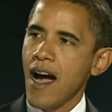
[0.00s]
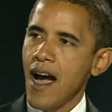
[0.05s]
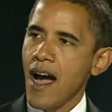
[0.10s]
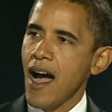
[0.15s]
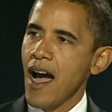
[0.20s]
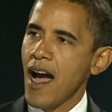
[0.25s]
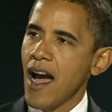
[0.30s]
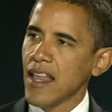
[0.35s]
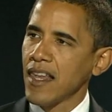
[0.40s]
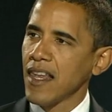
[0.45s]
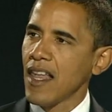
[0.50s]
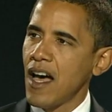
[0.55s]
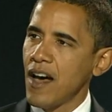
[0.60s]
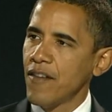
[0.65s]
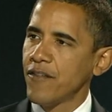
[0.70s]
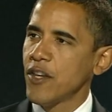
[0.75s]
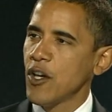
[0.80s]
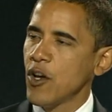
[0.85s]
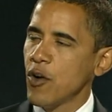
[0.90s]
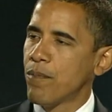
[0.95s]
I
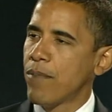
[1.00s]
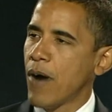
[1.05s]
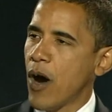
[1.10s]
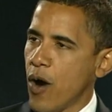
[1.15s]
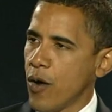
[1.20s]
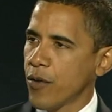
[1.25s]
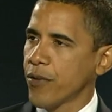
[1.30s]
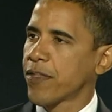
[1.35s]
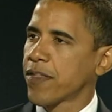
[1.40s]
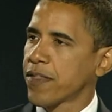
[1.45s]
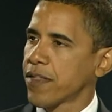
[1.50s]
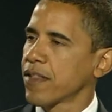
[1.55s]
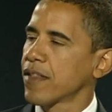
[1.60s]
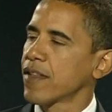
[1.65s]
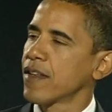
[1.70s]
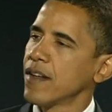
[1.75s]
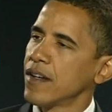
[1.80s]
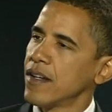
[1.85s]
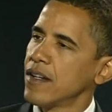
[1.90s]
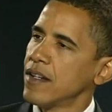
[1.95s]
love you both
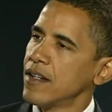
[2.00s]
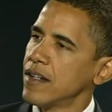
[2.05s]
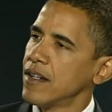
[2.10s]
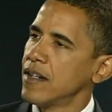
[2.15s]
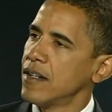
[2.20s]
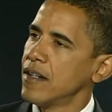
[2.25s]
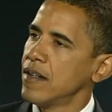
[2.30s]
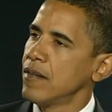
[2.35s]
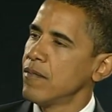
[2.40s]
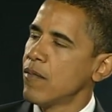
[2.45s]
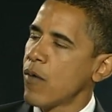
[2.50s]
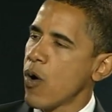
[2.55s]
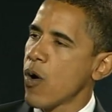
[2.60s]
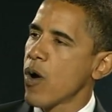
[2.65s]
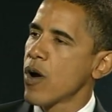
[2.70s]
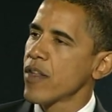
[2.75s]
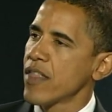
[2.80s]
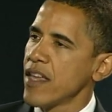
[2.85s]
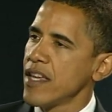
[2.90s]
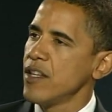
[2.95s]

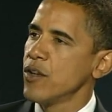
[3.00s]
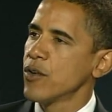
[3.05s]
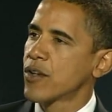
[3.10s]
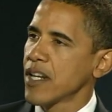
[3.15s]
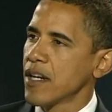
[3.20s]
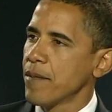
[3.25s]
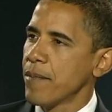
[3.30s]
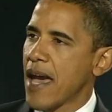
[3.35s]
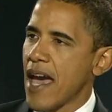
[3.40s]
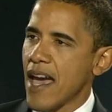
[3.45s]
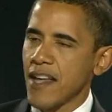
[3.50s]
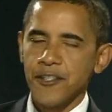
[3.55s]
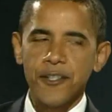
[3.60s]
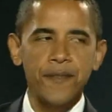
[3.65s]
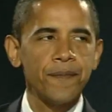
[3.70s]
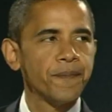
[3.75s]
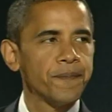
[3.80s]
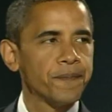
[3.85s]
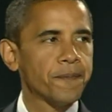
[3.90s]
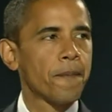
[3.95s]
more than you can imagine,
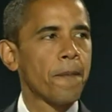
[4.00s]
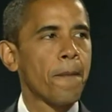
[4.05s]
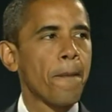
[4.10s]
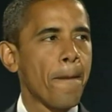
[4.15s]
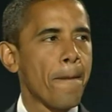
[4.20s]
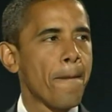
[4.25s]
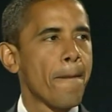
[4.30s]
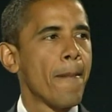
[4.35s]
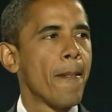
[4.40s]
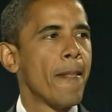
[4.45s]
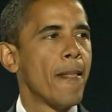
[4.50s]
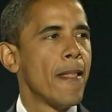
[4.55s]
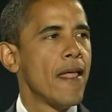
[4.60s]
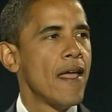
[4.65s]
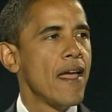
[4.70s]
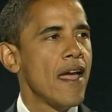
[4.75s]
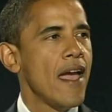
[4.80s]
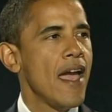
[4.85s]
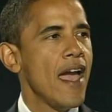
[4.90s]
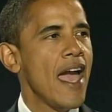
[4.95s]

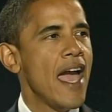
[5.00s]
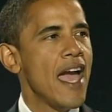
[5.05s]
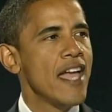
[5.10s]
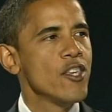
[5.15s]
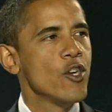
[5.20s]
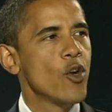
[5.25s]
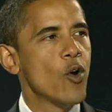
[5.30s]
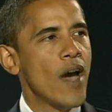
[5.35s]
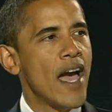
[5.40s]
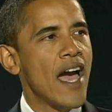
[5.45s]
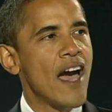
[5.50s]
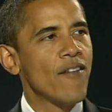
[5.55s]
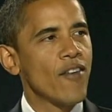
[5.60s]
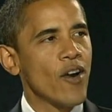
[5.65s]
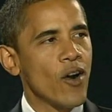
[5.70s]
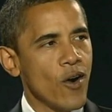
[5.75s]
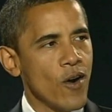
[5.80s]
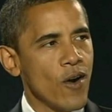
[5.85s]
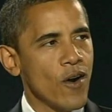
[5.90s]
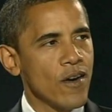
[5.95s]
and you have
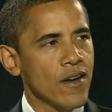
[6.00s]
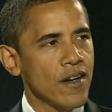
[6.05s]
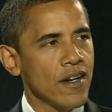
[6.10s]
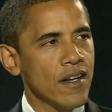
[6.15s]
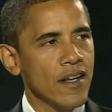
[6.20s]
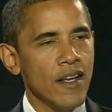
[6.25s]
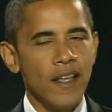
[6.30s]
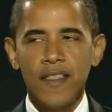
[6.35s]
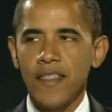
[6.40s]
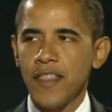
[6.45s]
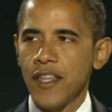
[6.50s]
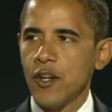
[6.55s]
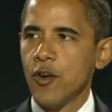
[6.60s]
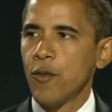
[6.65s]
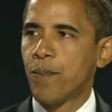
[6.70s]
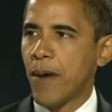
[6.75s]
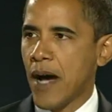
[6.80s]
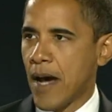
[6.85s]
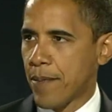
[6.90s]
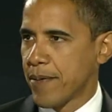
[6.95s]
earned the new
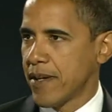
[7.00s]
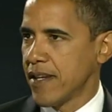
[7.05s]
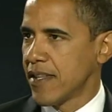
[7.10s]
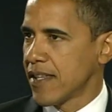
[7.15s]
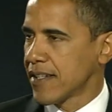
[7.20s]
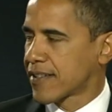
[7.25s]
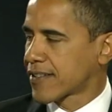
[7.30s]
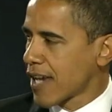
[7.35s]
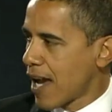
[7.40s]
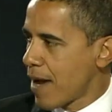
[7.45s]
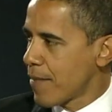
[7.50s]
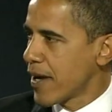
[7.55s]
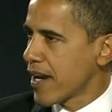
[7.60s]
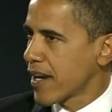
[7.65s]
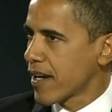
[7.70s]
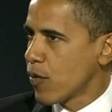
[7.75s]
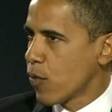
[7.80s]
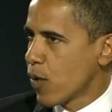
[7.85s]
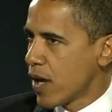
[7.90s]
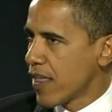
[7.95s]
puppy that's
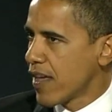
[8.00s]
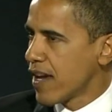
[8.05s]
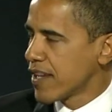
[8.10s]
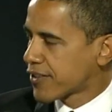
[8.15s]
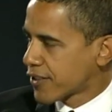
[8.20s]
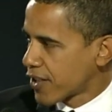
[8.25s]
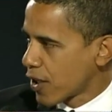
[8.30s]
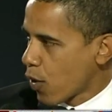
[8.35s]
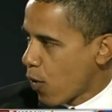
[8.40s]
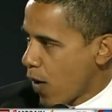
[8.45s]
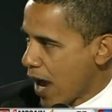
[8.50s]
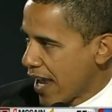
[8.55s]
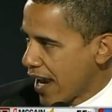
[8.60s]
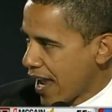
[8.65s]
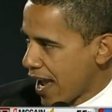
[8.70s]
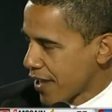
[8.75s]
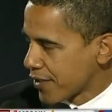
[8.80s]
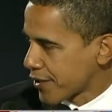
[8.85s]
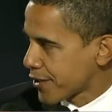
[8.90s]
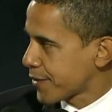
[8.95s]
coming with us to the White
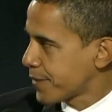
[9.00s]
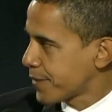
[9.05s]
House.